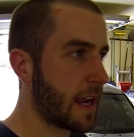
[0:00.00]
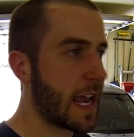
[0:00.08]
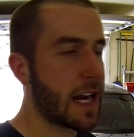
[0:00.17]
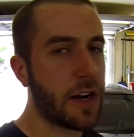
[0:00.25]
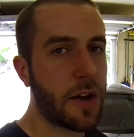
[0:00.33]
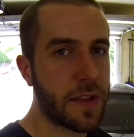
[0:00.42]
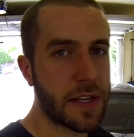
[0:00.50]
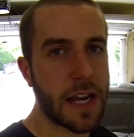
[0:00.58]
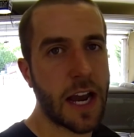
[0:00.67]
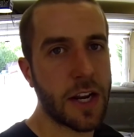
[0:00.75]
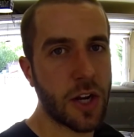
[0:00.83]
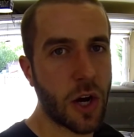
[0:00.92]
I had it on the
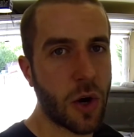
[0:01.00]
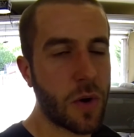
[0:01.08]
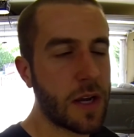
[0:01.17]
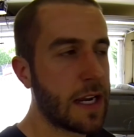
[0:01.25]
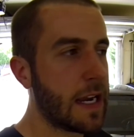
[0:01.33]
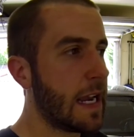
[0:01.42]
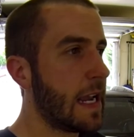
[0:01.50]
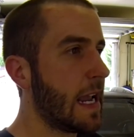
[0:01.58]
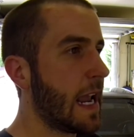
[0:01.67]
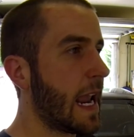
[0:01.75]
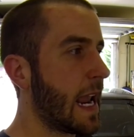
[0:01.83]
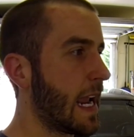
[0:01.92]
dyno
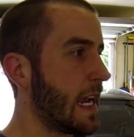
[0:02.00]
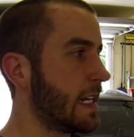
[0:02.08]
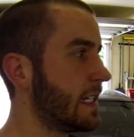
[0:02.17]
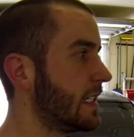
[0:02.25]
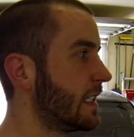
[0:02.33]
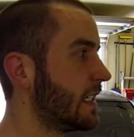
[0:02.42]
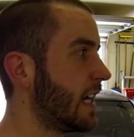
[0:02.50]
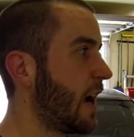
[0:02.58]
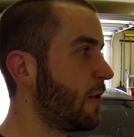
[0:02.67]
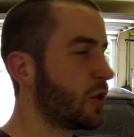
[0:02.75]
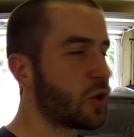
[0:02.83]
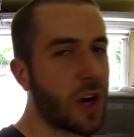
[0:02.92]
and
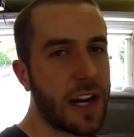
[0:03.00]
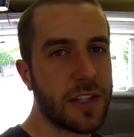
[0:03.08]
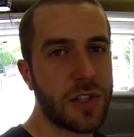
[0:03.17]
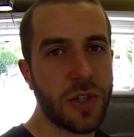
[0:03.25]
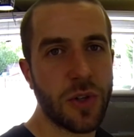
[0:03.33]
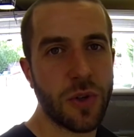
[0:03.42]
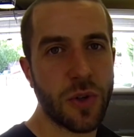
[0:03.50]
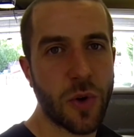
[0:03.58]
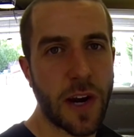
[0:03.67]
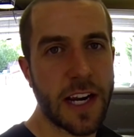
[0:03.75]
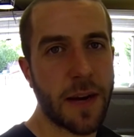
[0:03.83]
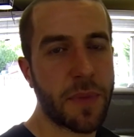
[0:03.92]
I was trying to
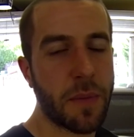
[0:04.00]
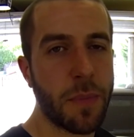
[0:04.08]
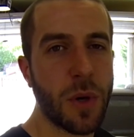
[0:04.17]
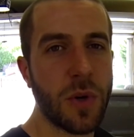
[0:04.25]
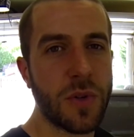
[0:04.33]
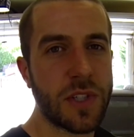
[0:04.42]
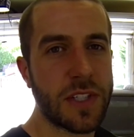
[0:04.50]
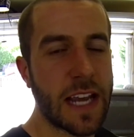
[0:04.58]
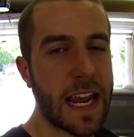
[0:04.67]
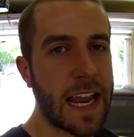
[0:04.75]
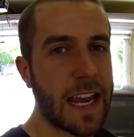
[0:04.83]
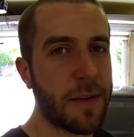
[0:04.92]
crank up the
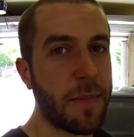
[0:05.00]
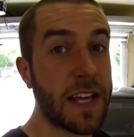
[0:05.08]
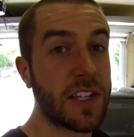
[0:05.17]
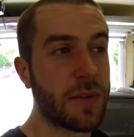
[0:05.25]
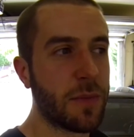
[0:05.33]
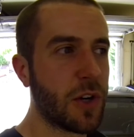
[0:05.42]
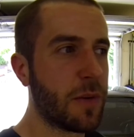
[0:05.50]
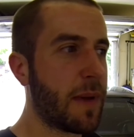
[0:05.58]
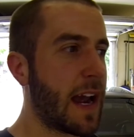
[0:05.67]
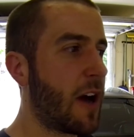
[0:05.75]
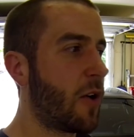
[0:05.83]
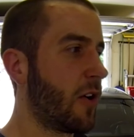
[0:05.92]
boost and make some good
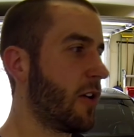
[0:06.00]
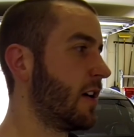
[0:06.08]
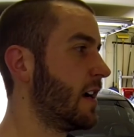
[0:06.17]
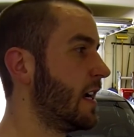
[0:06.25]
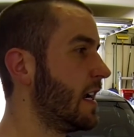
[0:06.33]
power,